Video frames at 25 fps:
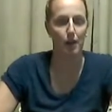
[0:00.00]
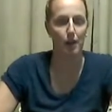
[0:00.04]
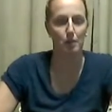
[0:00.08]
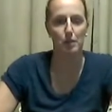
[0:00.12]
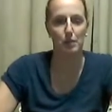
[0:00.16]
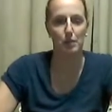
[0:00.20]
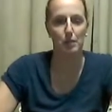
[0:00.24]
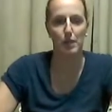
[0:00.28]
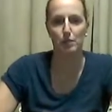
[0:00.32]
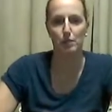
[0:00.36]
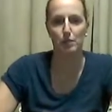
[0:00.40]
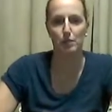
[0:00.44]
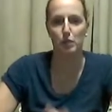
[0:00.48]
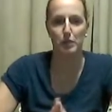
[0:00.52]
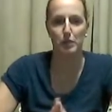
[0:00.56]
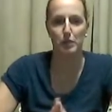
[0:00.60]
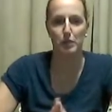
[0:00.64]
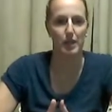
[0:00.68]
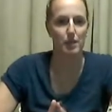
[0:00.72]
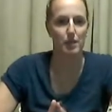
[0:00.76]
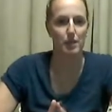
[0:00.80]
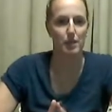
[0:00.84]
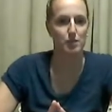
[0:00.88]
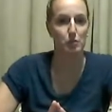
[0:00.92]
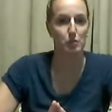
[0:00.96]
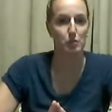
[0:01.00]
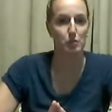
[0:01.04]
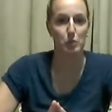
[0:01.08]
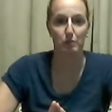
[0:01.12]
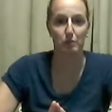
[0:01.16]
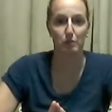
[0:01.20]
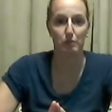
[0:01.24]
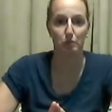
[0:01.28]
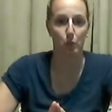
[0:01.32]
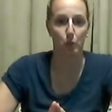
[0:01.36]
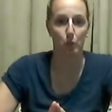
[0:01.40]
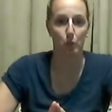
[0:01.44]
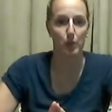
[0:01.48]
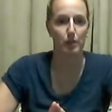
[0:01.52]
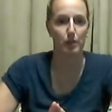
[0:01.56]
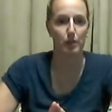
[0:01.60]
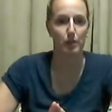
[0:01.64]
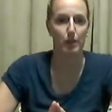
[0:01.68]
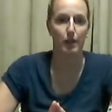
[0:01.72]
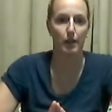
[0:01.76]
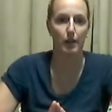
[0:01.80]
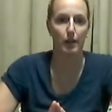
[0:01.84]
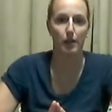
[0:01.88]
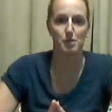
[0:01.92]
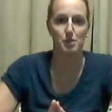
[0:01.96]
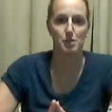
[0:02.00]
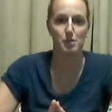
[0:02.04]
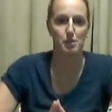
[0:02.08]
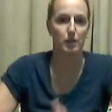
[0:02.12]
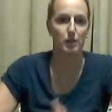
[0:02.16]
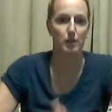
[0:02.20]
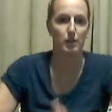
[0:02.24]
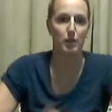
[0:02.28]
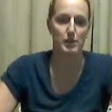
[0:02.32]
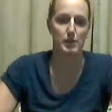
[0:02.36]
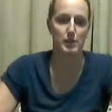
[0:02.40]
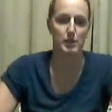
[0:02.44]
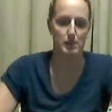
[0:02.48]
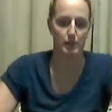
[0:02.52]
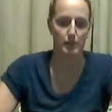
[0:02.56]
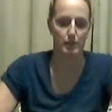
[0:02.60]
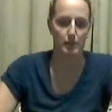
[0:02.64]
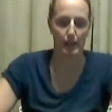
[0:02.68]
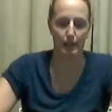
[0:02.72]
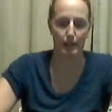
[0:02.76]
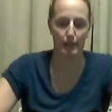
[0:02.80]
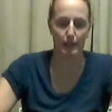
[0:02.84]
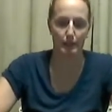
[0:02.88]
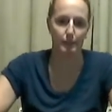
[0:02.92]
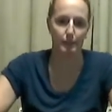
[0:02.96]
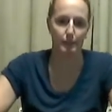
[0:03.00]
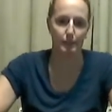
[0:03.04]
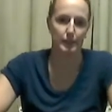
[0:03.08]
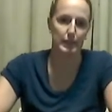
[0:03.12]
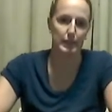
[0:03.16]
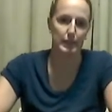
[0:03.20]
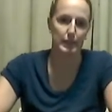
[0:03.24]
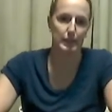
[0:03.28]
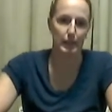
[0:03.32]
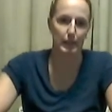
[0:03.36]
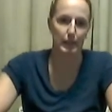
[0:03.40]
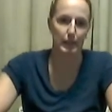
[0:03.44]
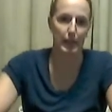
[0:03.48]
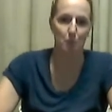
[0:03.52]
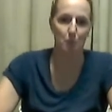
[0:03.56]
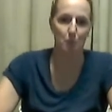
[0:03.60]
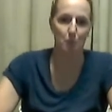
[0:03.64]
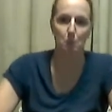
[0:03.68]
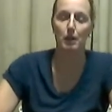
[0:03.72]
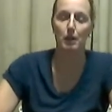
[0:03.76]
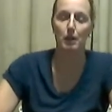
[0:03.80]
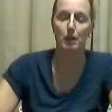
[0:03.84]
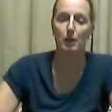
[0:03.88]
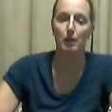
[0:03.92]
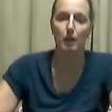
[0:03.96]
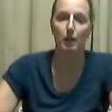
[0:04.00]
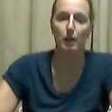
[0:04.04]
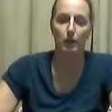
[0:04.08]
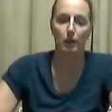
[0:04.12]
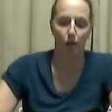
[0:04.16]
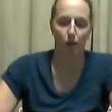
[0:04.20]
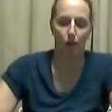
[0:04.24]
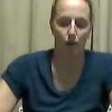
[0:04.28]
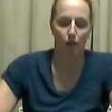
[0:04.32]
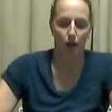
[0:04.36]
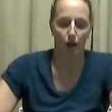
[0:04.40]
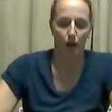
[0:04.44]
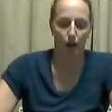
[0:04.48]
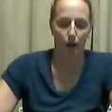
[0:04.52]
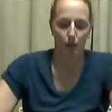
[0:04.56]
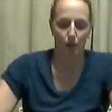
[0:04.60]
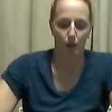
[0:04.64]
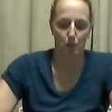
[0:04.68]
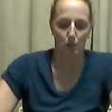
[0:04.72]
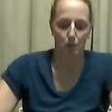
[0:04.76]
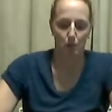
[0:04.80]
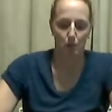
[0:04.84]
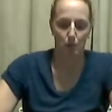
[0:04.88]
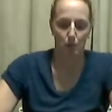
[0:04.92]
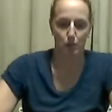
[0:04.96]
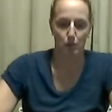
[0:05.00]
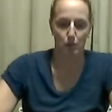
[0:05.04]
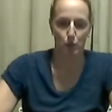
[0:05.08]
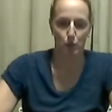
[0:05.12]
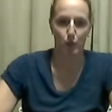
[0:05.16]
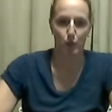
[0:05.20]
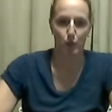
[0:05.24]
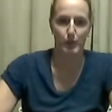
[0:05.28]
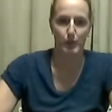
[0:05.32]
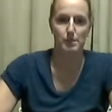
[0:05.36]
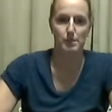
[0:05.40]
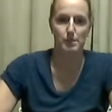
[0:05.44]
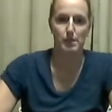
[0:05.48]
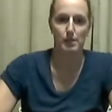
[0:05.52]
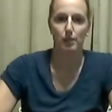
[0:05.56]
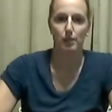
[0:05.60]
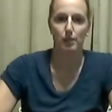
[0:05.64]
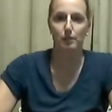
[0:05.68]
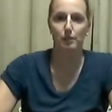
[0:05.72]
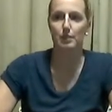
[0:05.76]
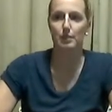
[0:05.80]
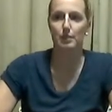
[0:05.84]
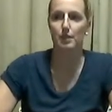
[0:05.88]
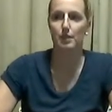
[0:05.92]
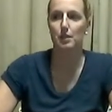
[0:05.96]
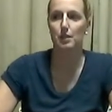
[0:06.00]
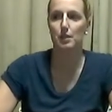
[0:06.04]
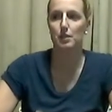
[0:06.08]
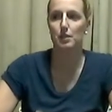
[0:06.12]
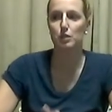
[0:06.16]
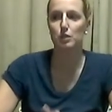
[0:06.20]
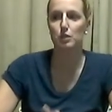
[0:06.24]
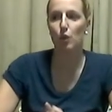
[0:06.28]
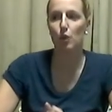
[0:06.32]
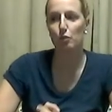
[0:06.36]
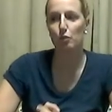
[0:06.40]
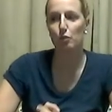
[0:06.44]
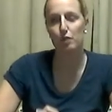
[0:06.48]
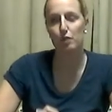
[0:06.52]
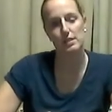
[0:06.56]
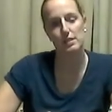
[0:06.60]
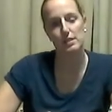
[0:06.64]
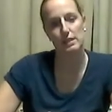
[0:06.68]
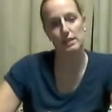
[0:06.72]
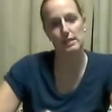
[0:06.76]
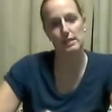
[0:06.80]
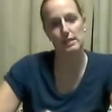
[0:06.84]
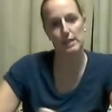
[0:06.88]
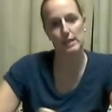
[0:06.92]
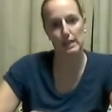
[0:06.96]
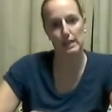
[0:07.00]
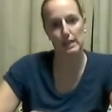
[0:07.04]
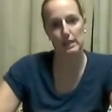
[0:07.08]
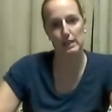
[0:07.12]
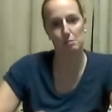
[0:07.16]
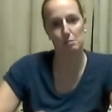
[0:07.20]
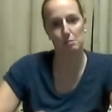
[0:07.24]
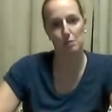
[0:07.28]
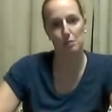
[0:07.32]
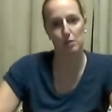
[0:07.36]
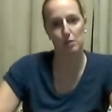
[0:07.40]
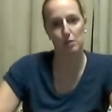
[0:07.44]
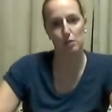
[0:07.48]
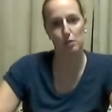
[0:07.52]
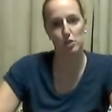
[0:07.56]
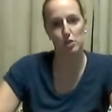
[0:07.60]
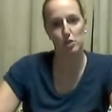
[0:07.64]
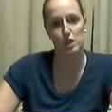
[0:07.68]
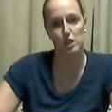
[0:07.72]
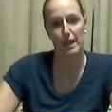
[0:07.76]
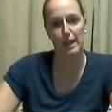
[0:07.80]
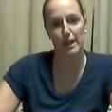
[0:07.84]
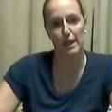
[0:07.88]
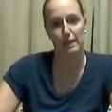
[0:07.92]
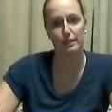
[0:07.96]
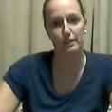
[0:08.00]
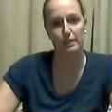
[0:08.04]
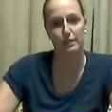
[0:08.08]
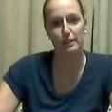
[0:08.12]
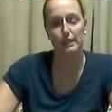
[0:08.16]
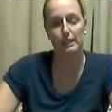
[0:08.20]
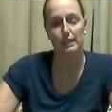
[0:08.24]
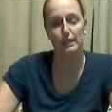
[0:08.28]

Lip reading: even to the age of 3 and 4 that are still interested in the activity in the game and the toy itself. So for the 6 to 18-month-old child,